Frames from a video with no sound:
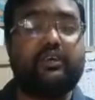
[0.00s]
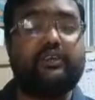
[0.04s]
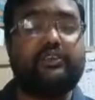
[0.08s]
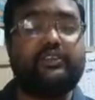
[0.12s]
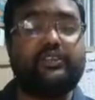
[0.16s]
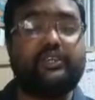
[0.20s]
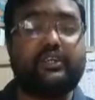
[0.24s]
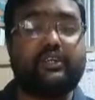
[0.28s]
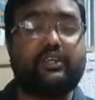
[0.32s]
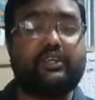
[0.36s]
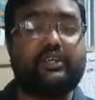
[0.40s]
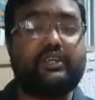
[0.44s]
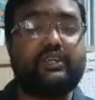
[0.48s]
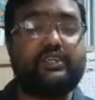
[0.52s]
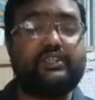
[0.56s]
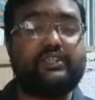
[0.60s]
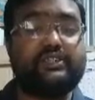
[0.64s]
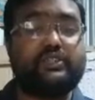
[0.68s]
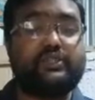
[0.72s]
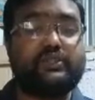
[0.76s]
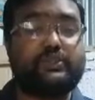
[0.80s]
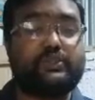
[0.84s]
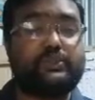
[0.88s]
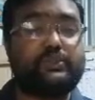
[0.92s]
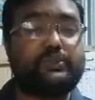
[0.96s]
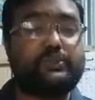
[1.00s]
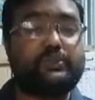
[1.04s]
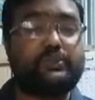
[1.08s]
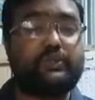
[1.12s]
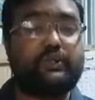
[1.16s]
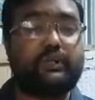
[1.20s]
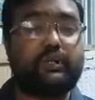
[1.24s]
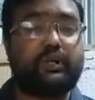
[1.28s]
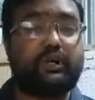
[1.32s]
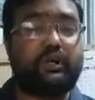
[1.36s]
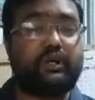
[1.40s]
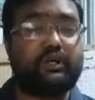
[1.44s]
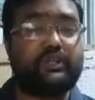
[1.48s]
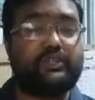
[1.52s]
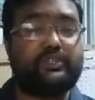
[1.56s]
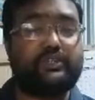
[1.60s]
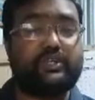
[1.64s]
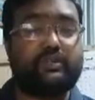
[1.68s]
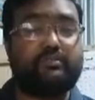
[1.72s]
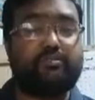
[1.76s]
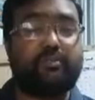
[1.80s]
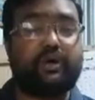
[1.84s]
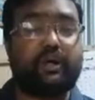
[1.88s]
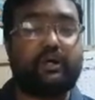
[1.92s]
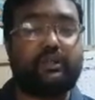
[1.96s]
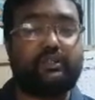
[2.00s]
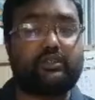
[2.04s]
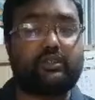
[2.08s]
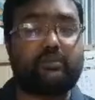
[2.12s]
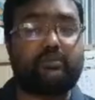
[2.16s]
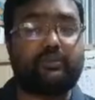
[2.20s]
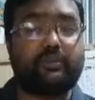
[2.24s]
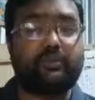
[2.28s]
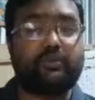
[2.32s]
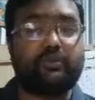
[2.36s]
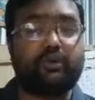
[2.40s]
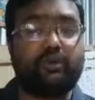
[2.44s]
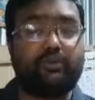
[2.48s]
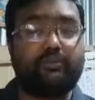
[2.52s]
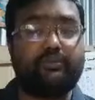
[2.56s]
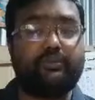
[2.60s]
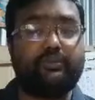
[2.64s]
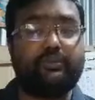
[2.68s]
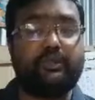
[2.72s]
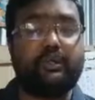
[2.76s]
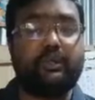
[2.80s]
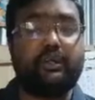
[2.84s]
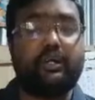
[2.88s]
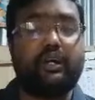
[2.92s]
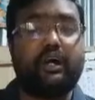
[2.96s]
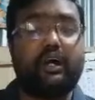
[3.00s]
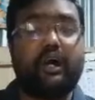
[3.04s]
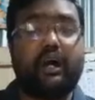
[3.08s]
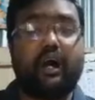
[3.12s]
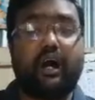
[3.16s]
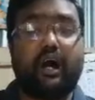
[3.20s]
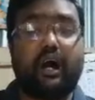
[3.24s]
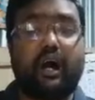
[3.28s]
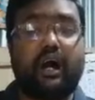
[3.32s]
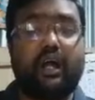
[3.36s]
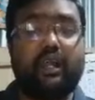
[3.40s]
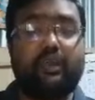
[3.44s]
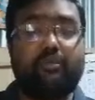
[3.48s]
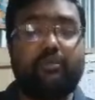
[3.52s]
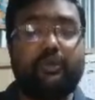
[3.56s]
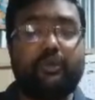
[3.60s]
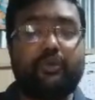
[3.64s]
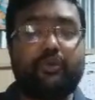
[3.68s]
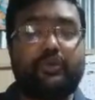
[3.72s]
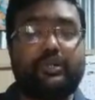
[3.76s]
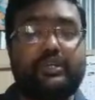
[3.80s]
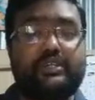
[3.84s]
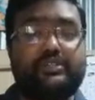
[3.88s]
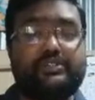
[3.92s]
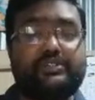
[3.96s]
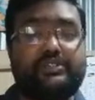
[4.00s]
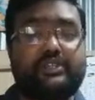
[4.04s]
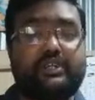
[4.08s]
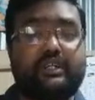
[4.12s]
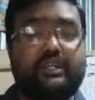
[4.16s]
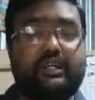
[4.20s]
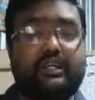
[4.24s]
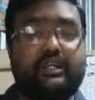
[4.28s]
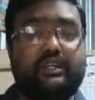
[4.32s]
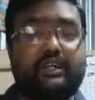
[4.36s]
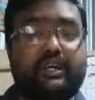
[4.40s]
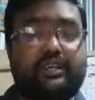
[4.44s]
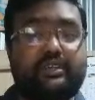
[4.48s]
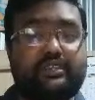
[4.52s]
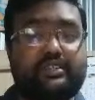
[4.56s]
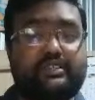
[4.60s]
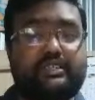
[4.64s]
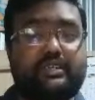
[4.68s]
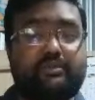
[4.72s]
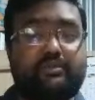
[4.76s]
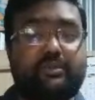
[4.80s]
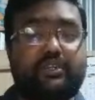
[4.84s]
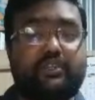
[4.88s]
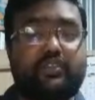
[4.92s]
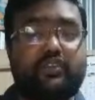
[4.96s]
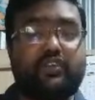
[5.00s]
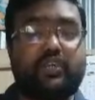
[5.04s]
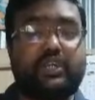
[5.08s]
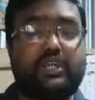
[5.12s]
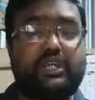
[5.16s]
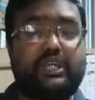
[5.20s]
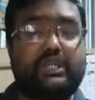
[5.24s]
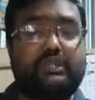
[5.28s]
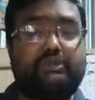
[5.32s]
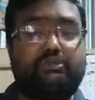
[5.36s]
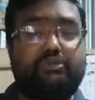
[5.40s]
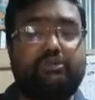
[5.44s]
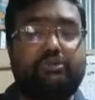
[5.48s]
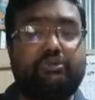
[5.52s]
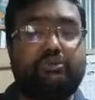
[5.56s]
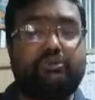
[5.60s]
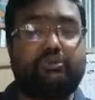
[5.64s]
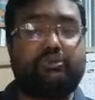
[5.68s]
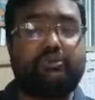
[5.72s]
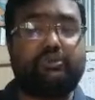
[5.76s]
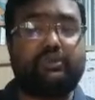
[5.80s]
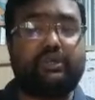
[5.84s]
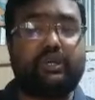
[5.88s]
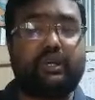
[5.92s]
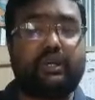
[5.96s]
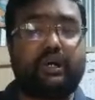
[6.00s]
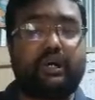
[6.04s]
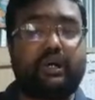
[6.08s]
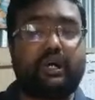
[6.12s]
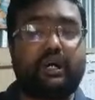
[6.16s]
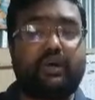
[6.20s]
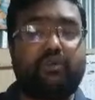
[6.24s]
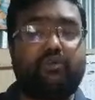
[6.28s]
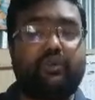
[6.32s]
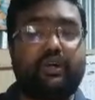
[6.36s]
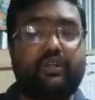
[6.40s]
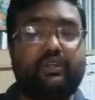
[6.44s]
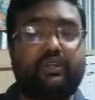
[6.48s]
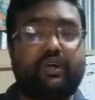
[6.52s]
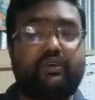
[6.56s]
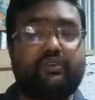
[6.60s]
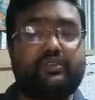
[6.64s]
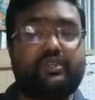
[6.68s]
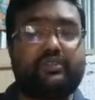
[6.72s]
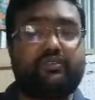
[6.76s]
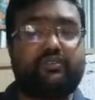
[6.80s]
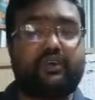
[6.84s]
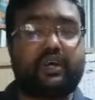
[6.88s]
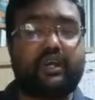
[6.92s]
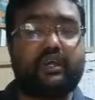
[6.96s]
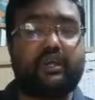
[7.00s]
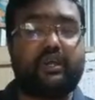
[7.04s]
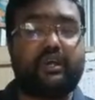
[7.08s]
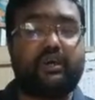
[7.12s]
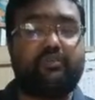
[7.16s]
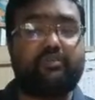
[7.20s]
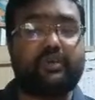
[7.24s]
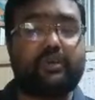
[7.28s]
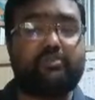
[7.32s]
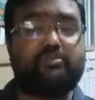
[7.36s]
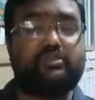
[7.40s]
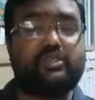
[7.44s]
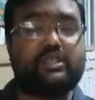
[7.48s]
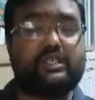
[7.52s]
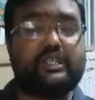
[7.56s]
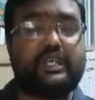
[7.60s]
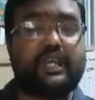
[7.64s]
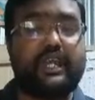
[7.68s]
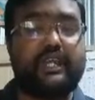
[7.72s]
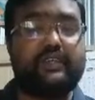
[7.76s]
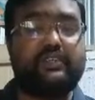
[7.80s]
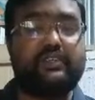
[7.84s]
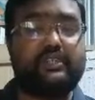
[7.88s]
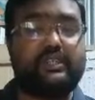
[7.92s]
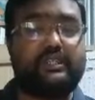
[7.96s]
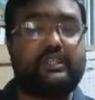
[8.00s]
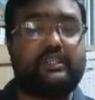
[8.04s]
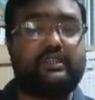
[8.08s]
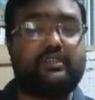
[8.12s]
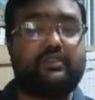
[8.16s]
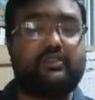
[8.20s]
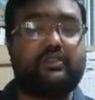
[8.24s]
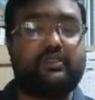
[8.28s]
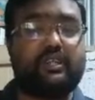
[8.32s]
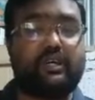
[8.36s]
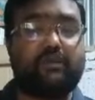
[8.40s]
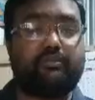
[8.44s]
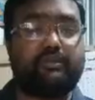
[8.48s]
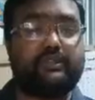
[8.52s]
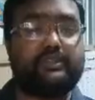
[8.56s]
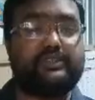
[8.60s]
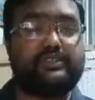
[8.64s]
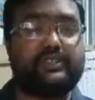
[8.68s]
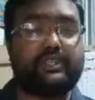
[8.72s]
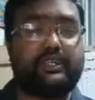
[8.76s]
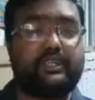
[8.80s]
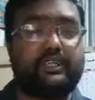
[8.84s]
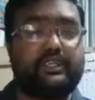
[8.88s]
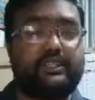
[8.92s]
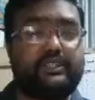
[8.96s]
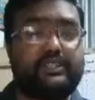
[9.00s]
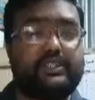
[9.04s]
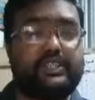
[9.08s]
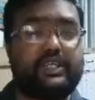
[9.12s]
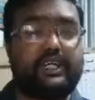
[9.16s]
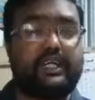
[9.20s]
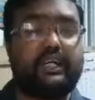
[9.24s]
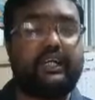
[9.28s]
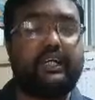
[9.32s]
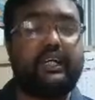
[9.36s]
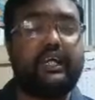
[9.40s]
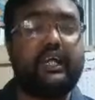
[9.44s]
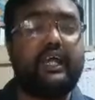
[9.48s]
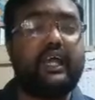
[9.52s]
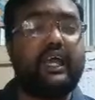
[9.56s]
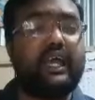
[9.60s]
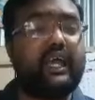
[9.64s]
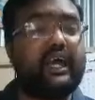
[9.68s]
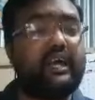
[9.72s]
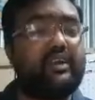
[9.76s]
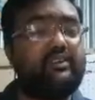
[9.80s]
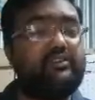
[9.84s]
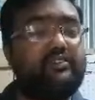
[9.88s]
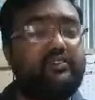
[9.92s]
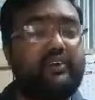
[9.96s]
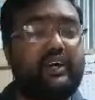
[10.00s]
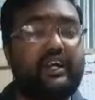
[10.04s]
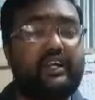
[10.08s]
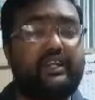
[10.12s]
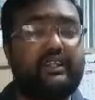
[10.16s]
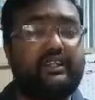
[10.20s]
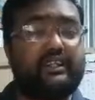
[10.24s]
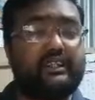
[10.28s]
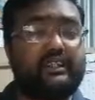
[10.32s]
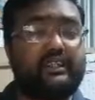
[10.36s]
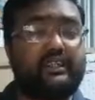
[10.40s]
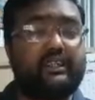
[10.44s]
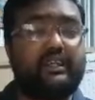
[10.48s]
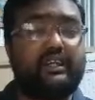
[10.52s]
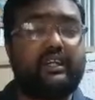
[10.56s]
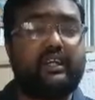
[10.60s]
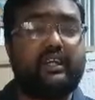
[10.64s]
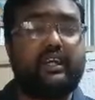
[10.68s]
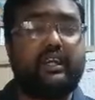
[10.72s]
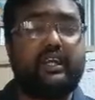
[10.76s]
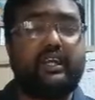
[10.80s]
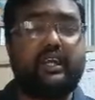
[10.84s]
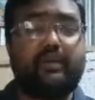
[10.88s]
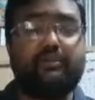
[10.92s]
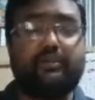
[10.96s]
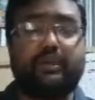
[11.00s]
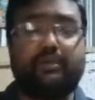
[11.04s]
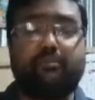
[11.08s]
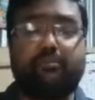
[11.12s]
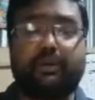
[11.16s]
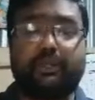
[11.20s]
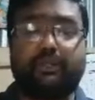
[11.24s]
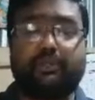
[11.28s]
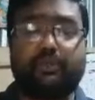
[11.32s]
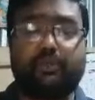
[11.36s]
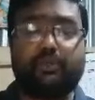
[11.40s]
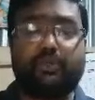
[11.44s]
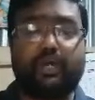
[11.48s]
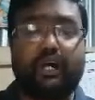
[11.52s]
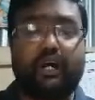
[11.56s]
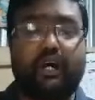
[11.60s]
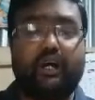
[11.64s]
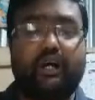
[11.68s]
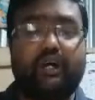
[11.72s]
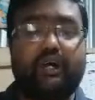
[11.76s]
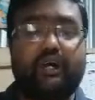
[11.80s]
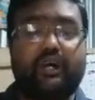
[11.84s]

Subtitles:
journeys to eastern part of Europe; Albiruni is 1973 to 1050 AD, travels in India; and finally, Ibn Battuta,